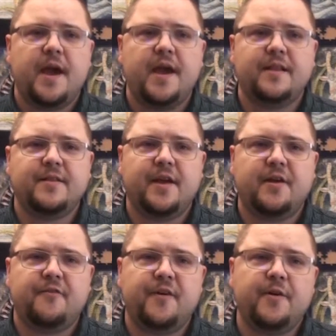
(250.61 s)
and they
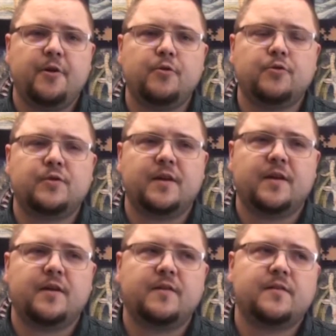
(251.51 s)
are very good
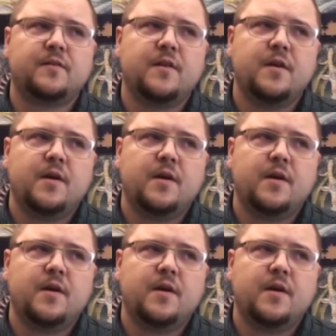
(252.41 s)
as